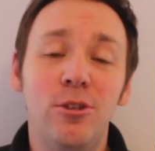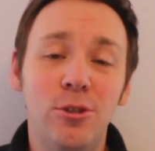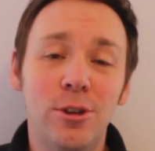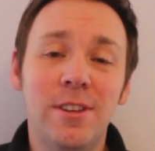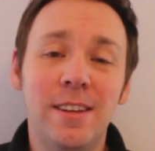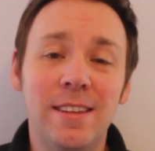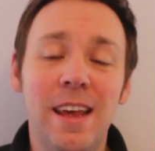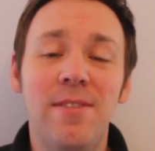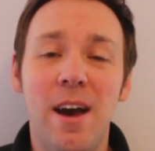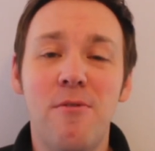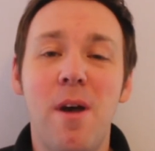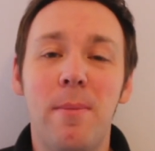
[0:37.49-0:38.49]
just to see
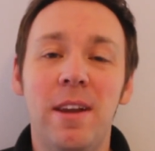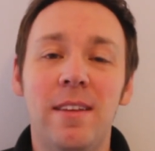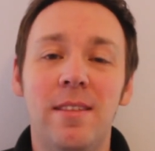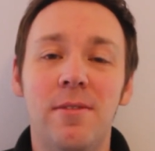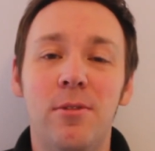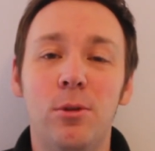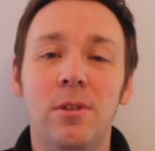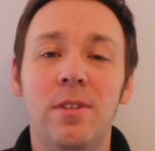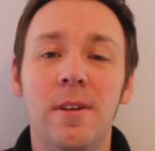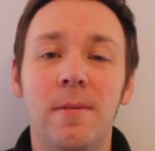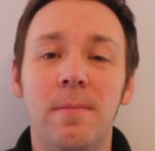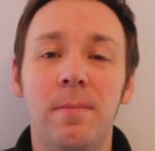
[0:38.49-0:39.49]
if that remedies the
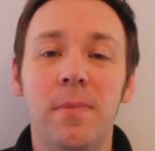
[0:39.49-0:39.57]
fault.